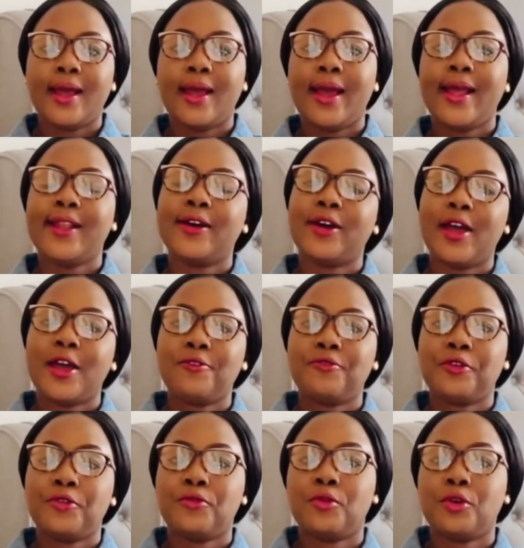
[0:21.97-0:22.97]
Hello
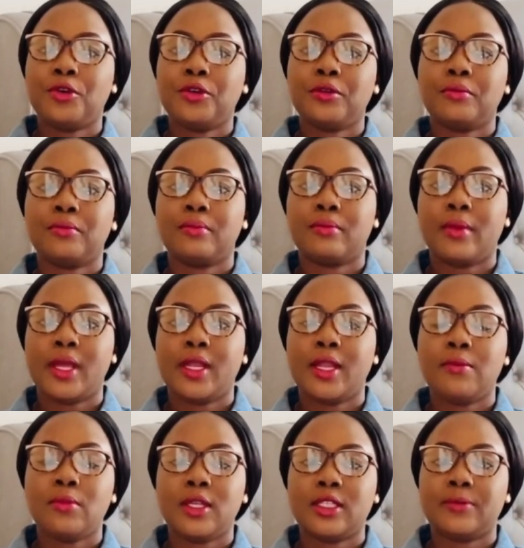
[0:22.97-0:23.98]
everyone, my
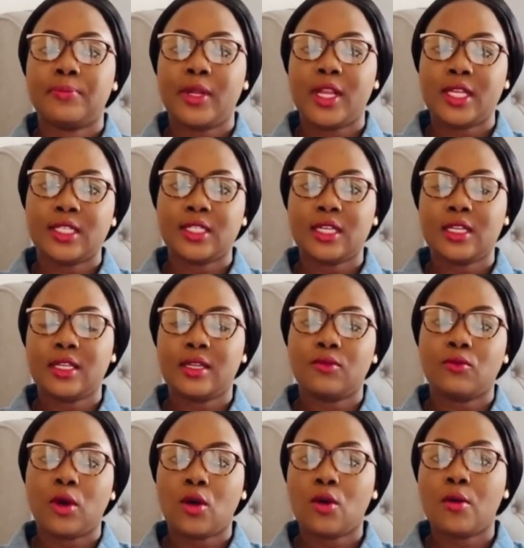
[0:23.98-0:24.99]
name is Blessing.
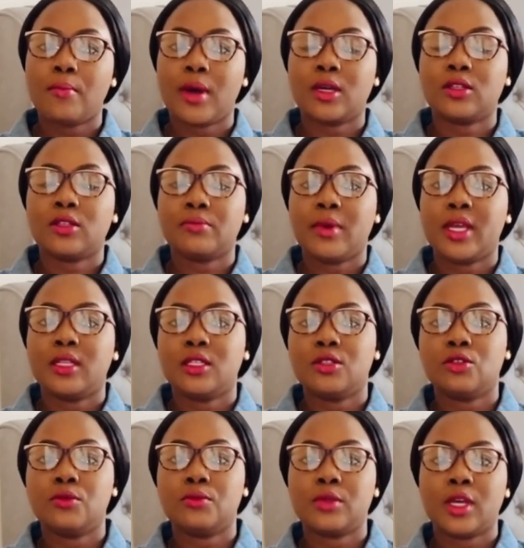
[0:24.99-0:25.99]
Welcome back to my
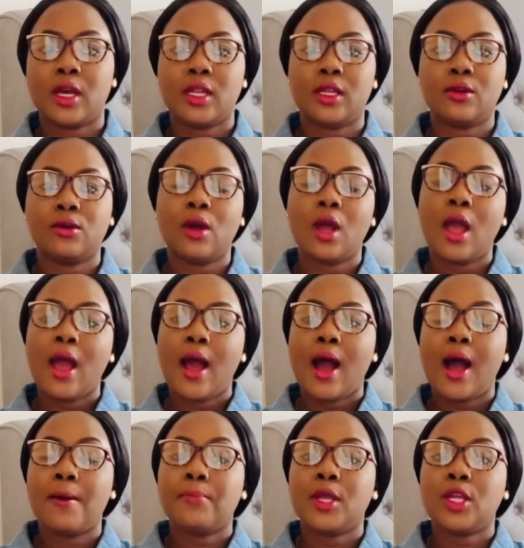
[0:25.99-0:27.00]
YouTube channel.
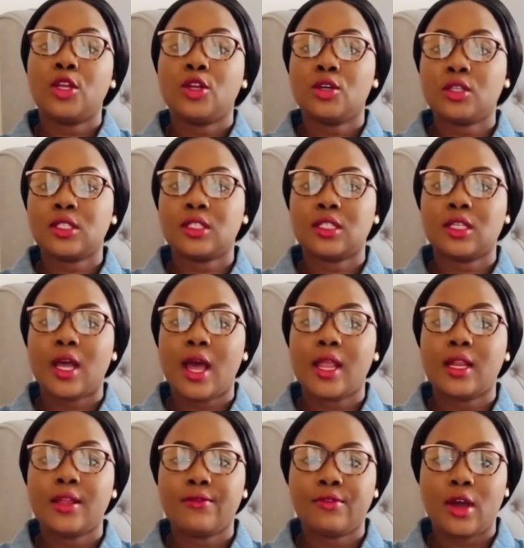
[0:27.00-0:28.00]
I'm a nurse. I
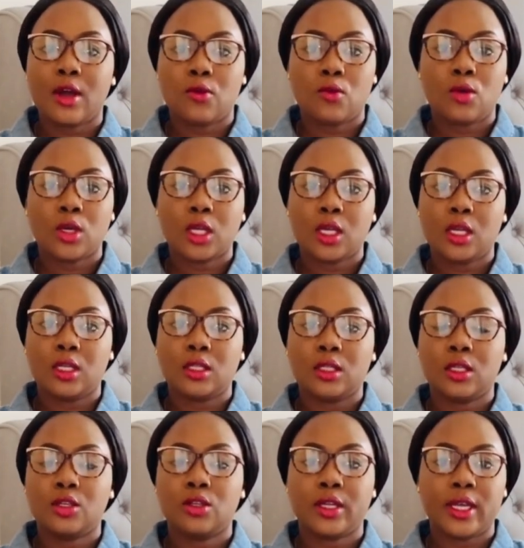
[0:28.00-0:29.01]
live and work in
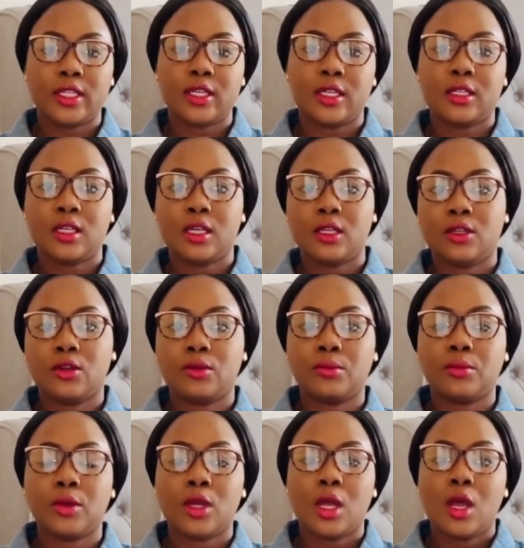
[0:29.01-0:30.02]
the United Kingdom.
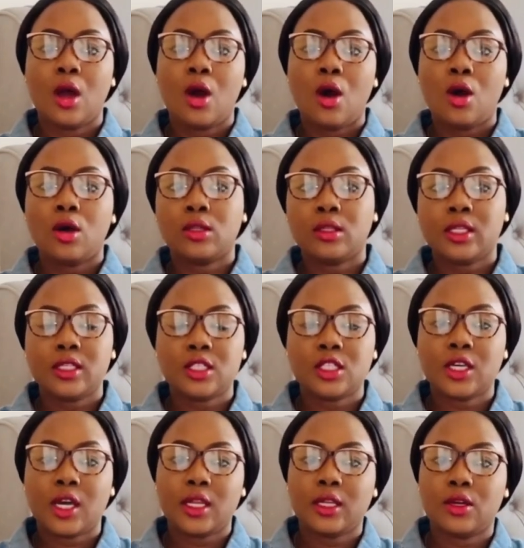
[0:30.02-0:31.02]
On
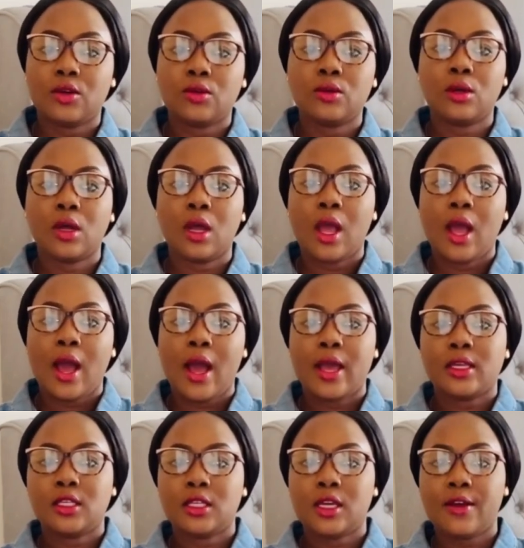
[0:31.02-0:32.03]
this channel,
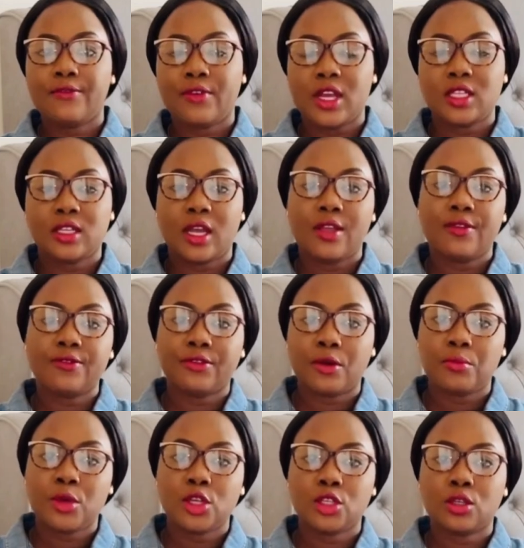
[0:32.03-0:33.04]
I share vital
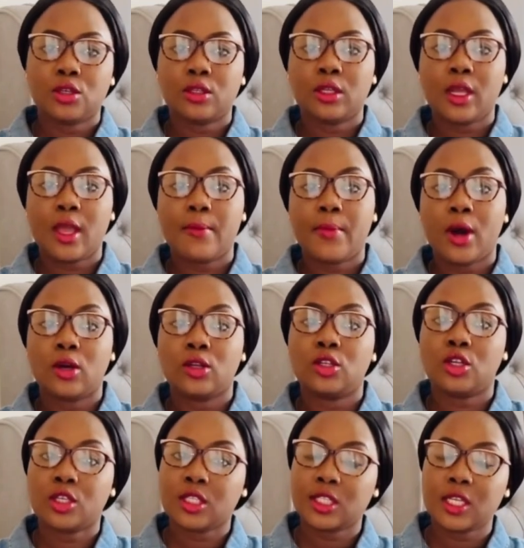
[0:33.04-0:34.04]
information about
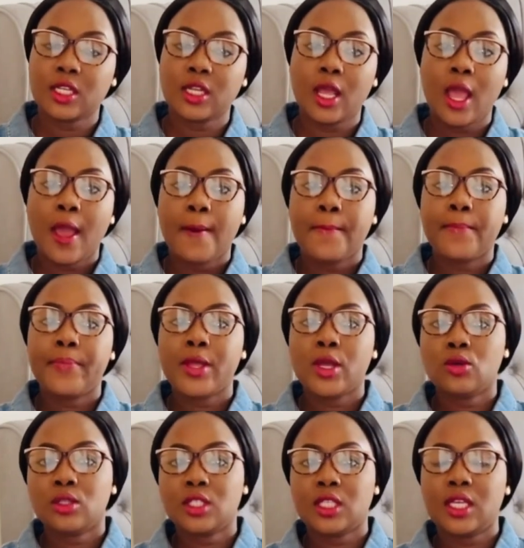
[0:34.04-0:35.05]
nursing,
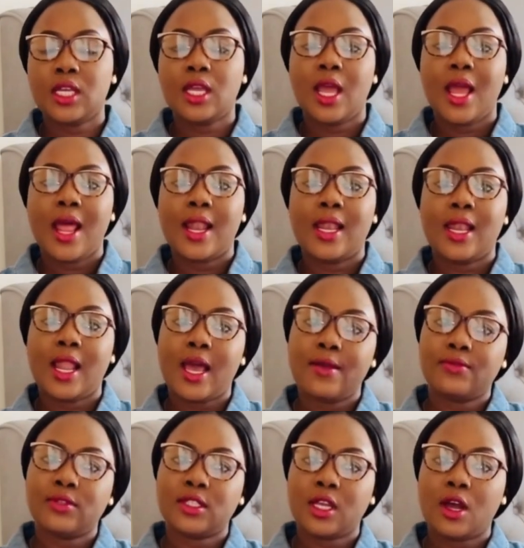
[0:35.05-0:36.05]
beauty,
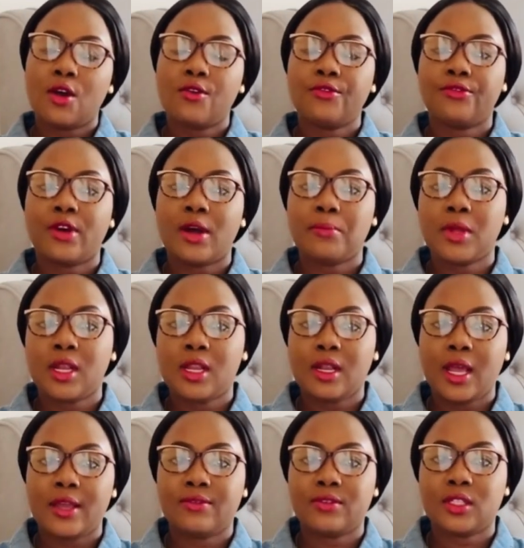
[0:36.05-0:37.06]
lifestyle, family
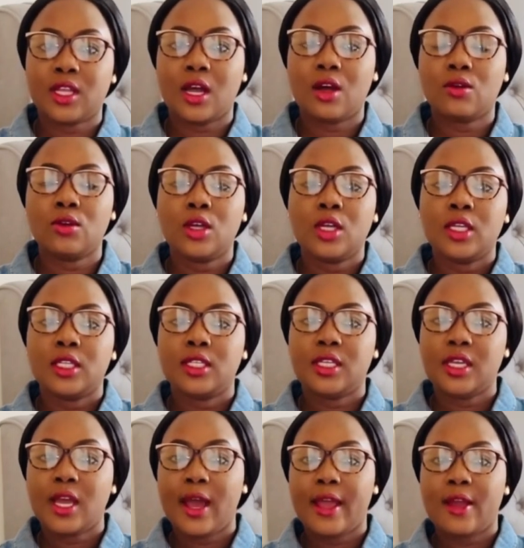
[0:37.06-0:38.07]
lifestyle,
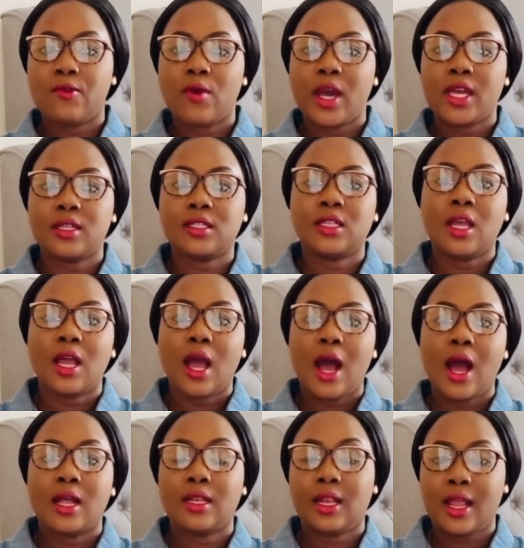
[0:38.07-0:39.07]
DIYs,
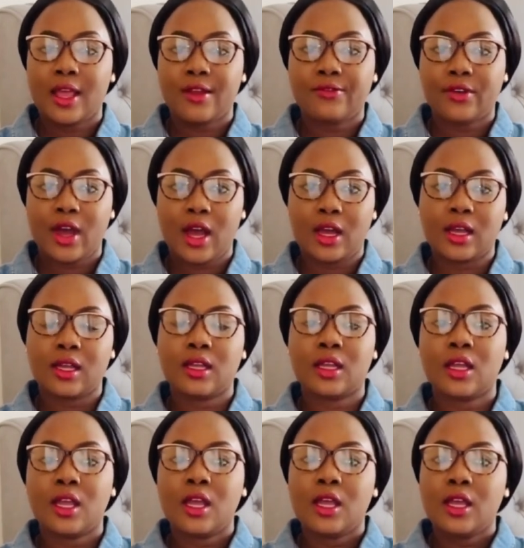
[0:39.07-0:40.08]
and life hack.
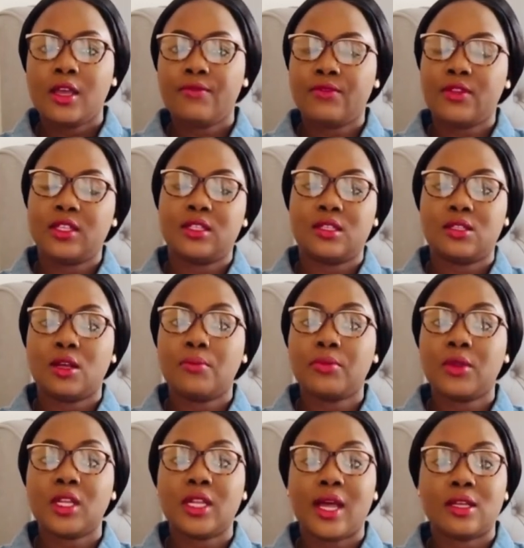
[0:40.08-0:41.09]
If this is
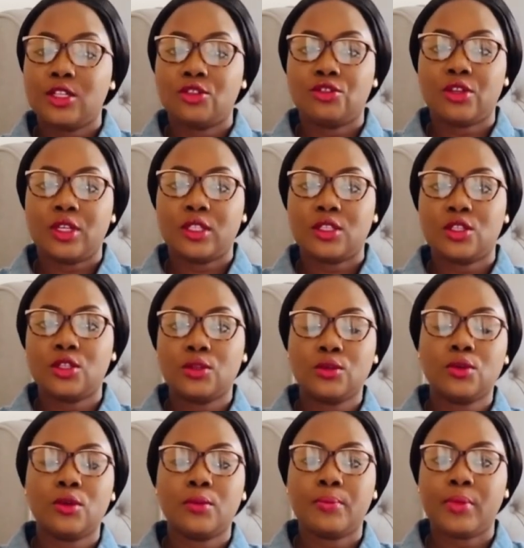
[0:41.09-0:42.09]
something that interests you,
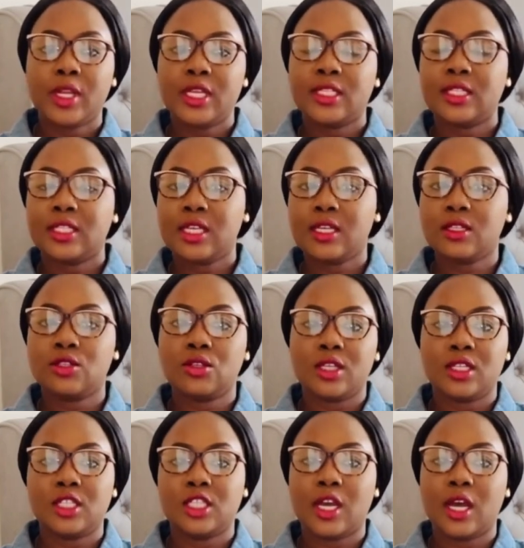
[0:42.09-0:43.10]
please stick to
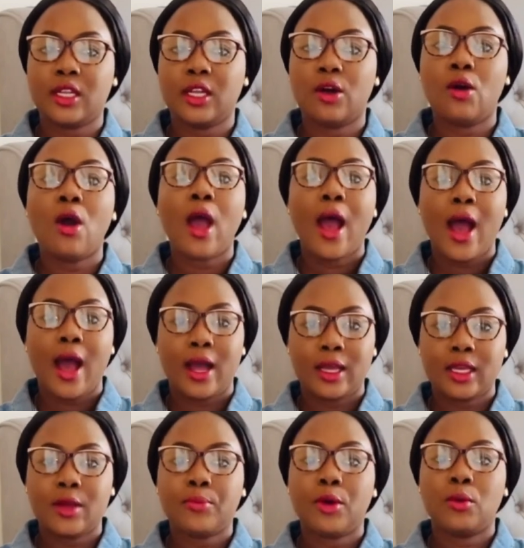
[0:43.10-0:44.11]
this channel
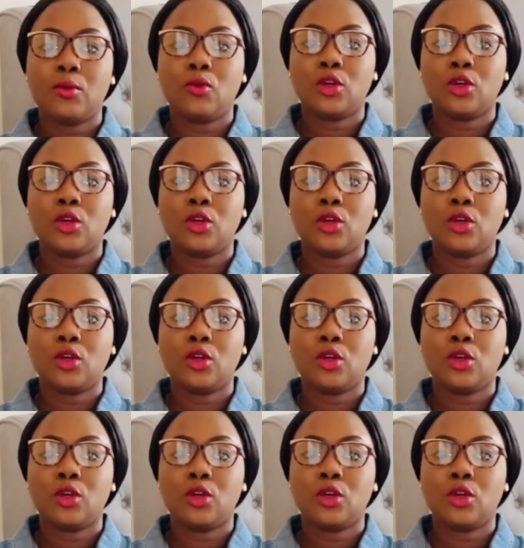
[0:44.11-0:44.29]
and keep on